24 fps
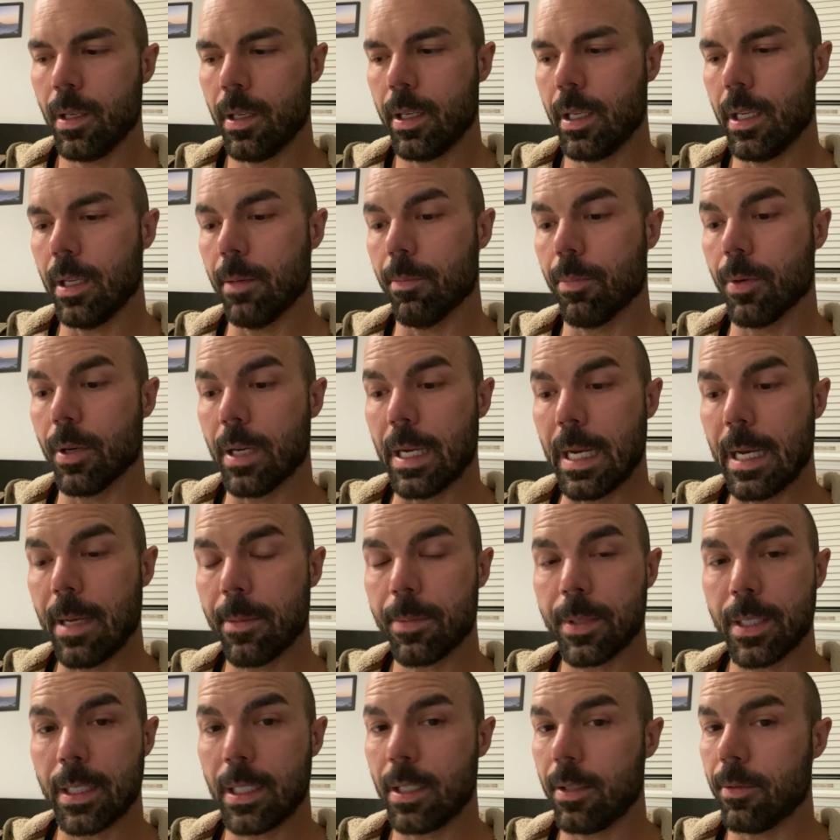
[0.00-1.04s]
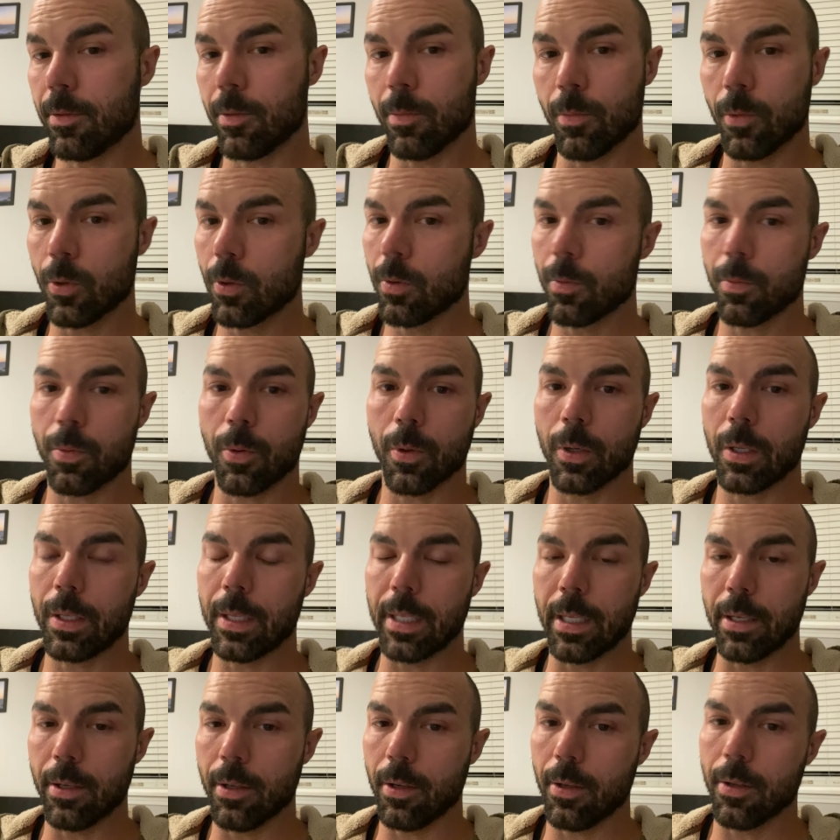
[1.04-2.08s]
And perhaps even more important
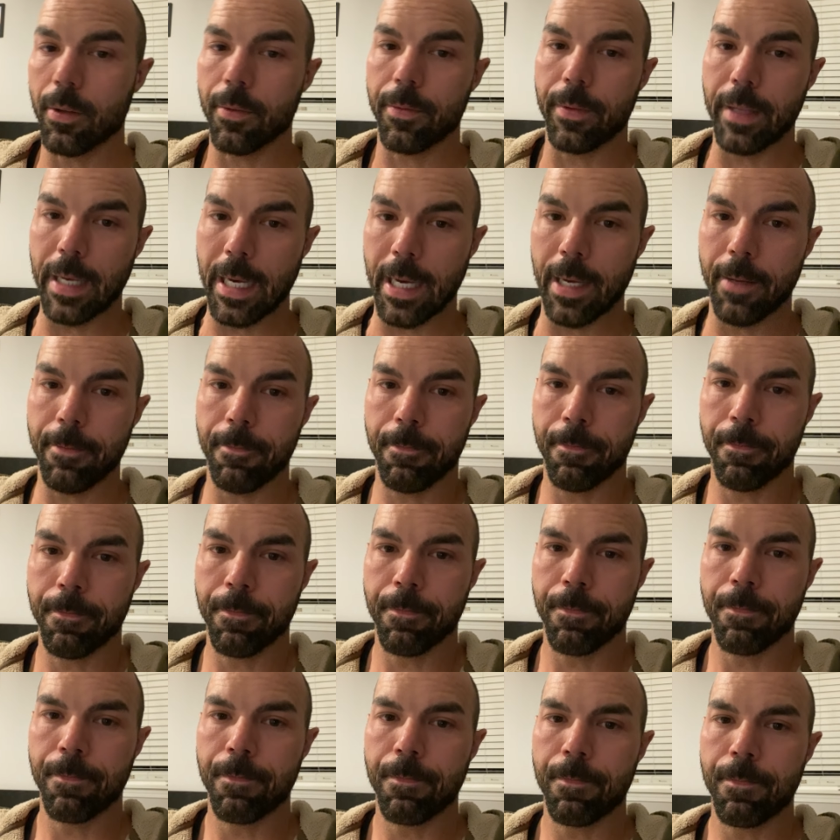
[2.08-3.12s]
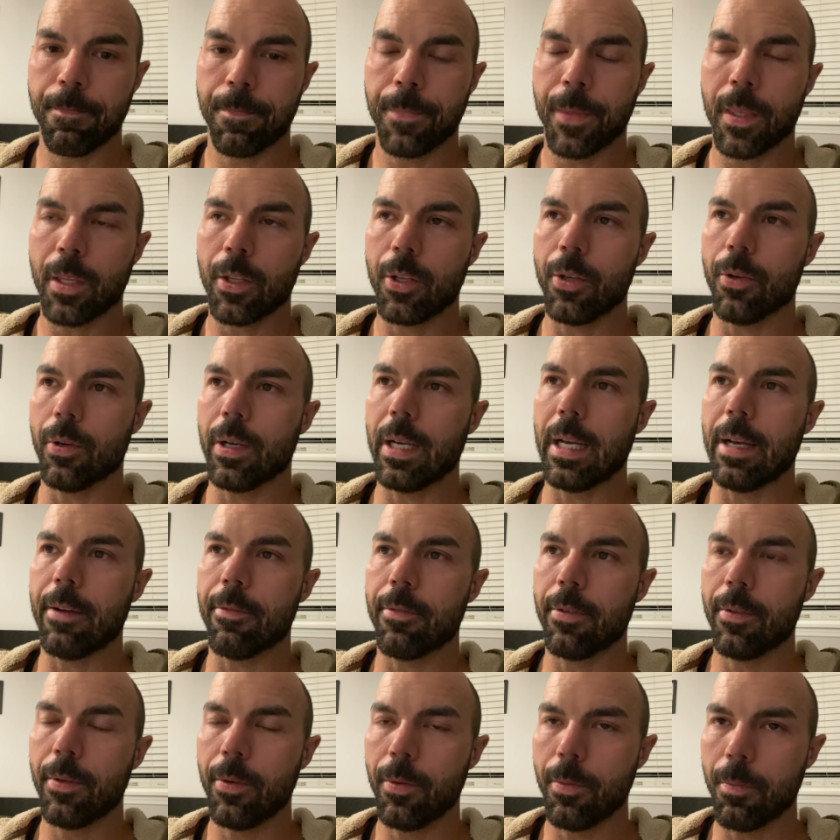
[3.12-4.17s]
than all of that, you'll have
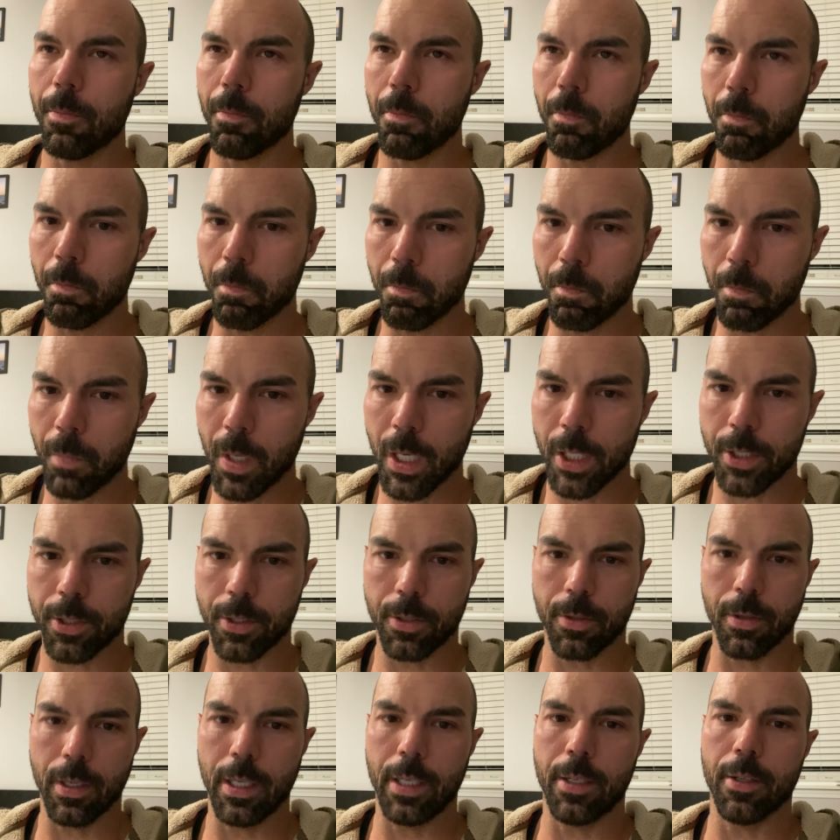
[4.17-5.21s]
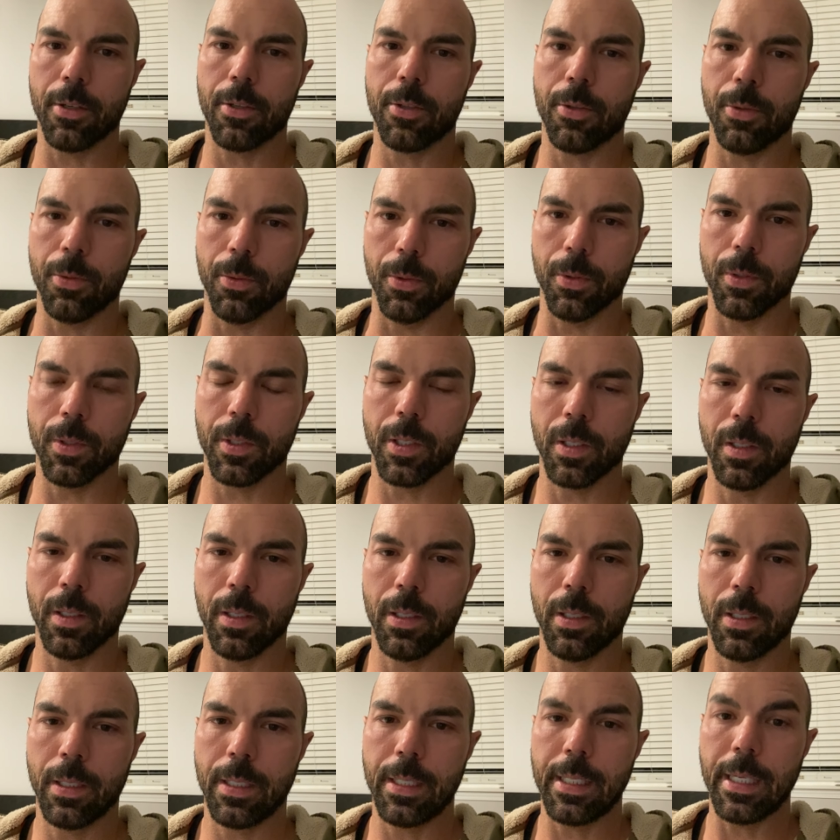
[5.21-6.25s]
much greater tools
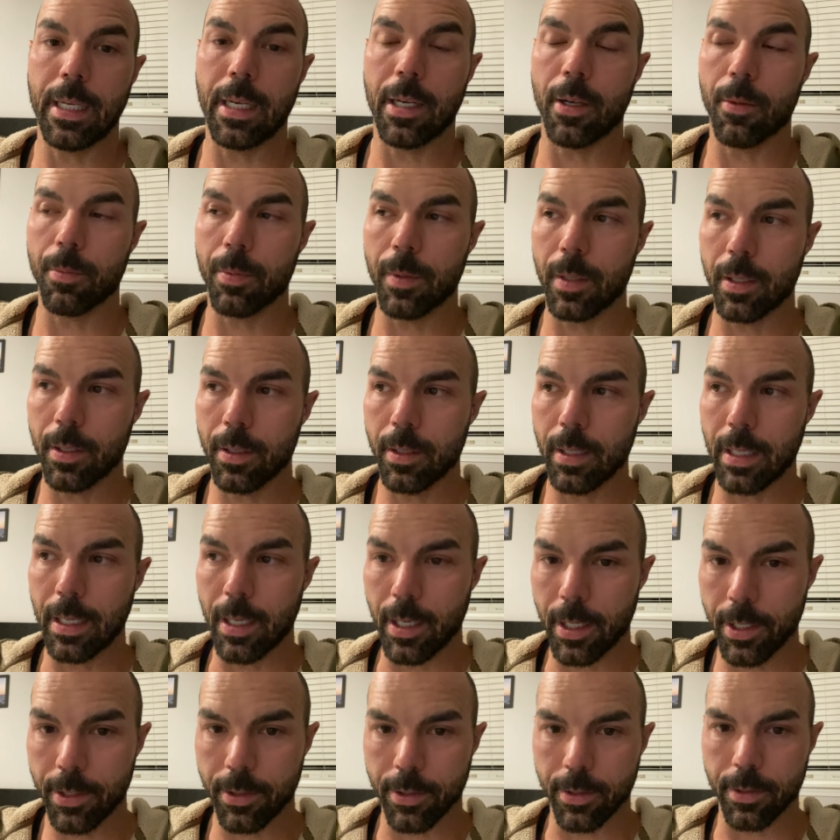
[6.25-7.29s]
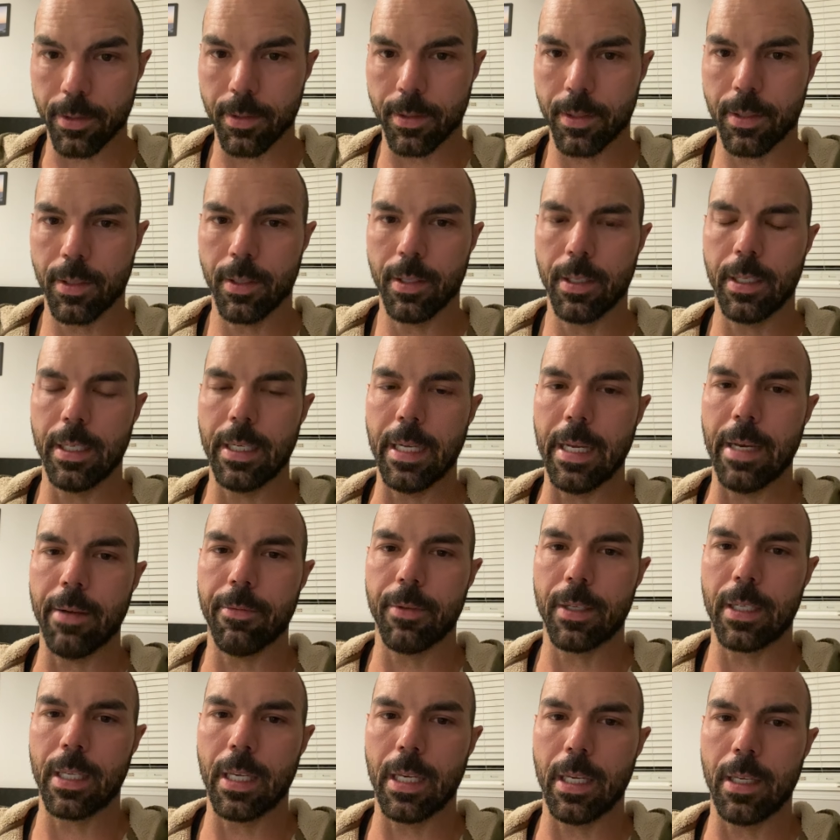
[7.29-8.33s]
to help others
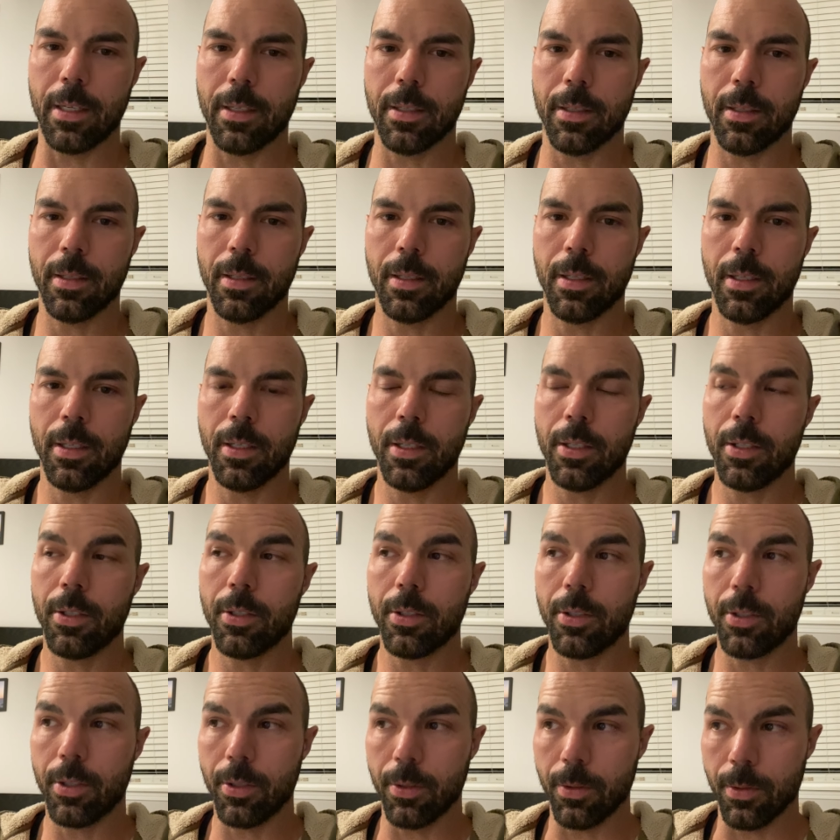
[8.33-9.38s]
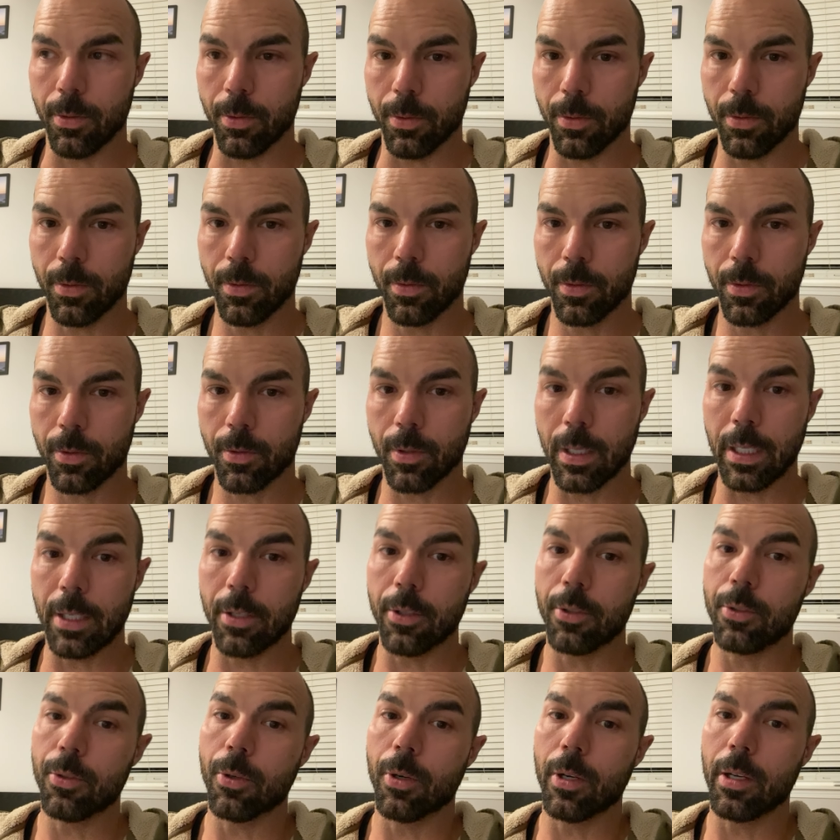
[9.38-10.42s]
navigate to greater
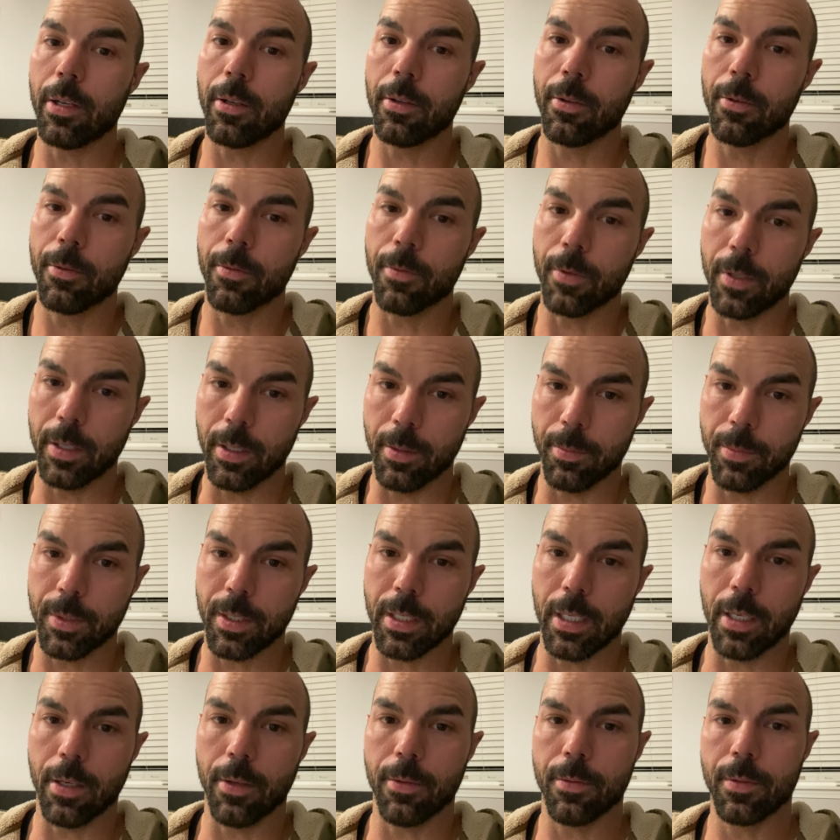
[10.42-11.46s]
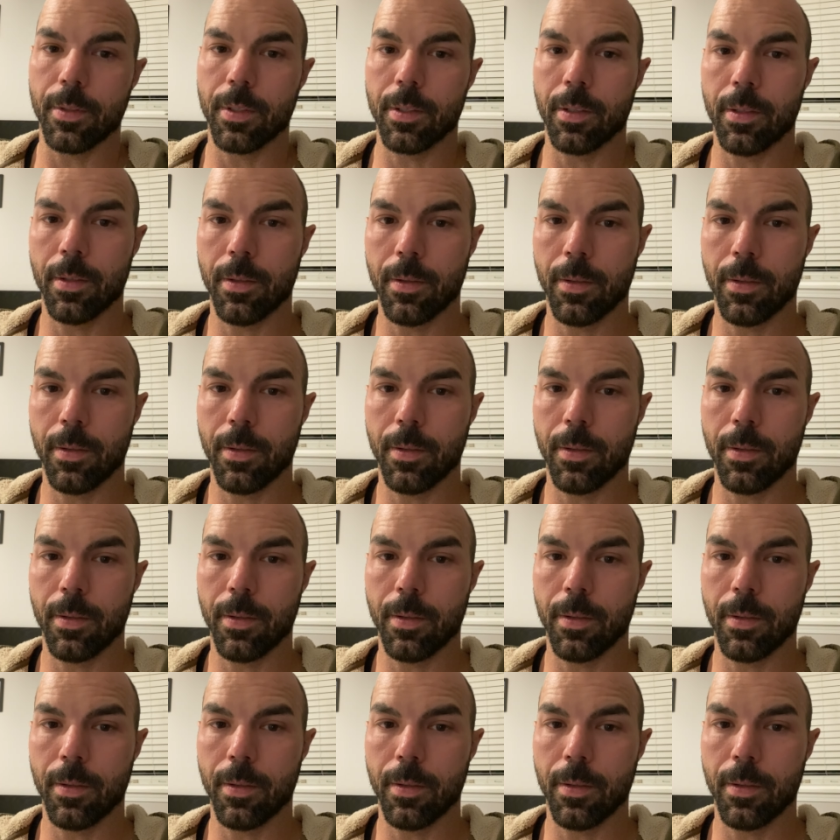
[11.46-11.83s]
joy for themselves.